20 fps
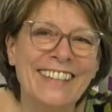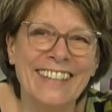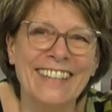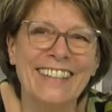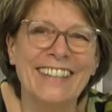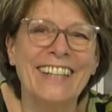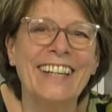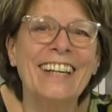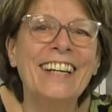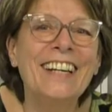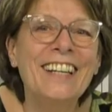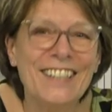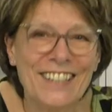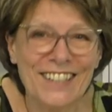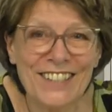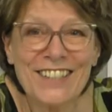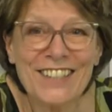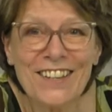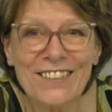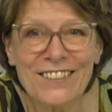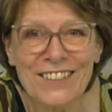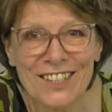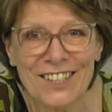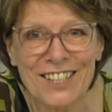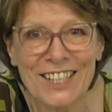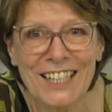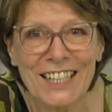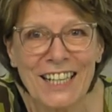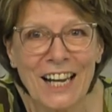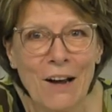do you
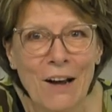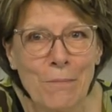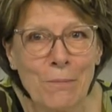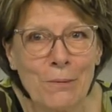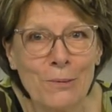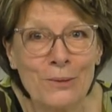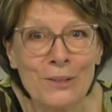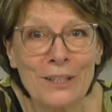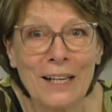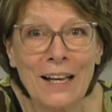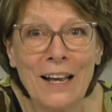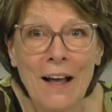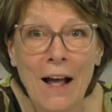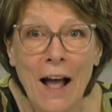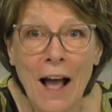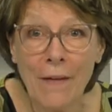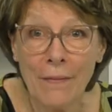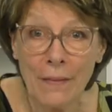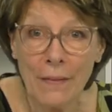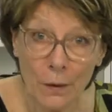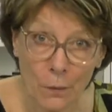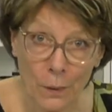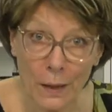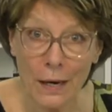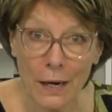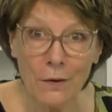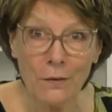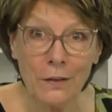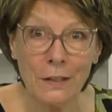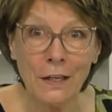sometimes see couples and they're
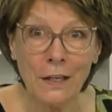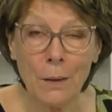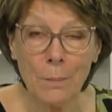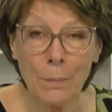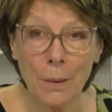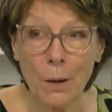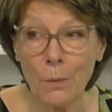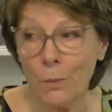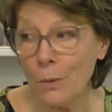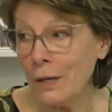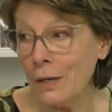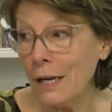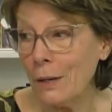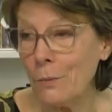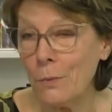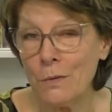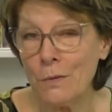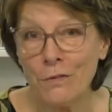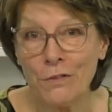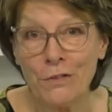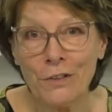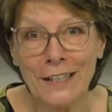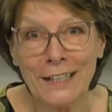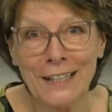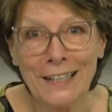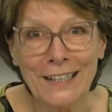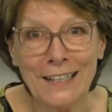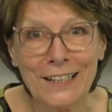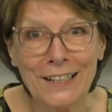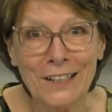wearing like buy one get one free